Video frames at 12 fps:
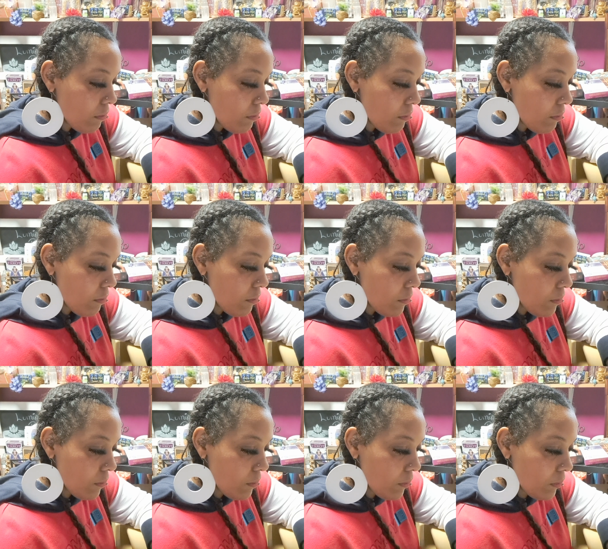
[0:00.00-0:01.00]

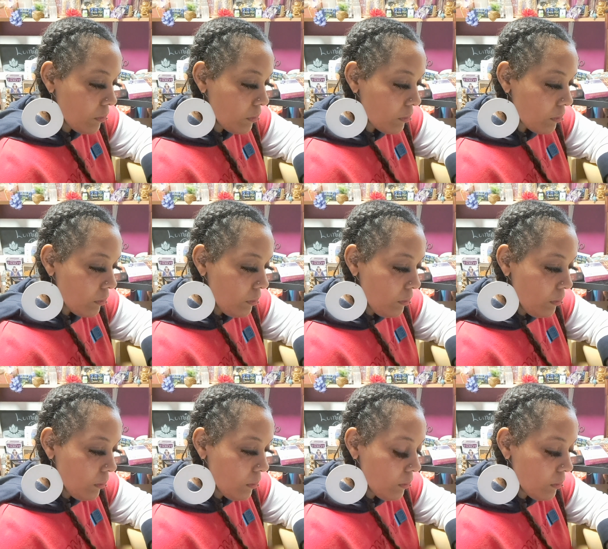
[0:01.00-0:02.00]

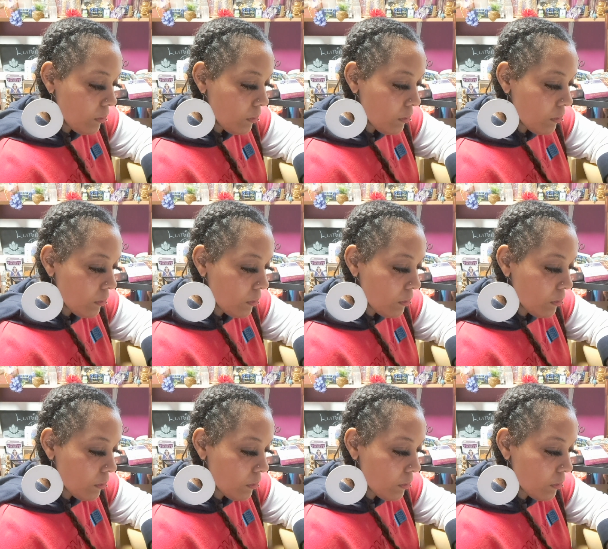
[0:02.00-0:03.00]

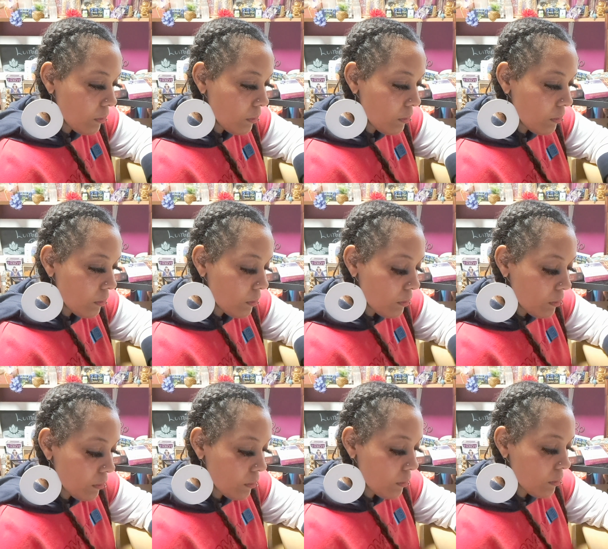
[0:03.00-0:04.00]

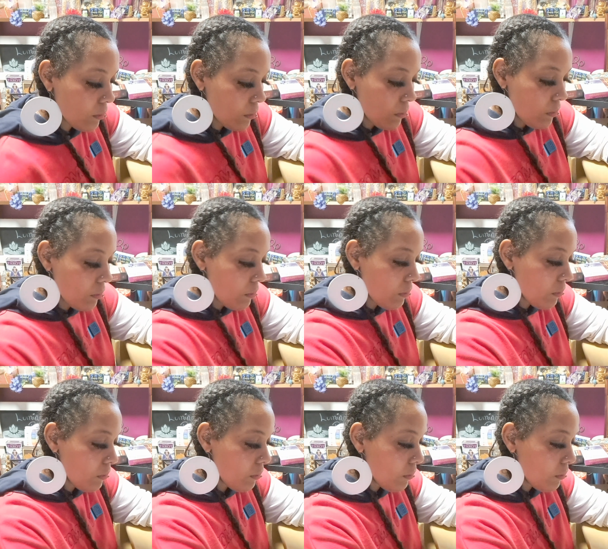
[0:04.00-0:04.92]
(no one is talking)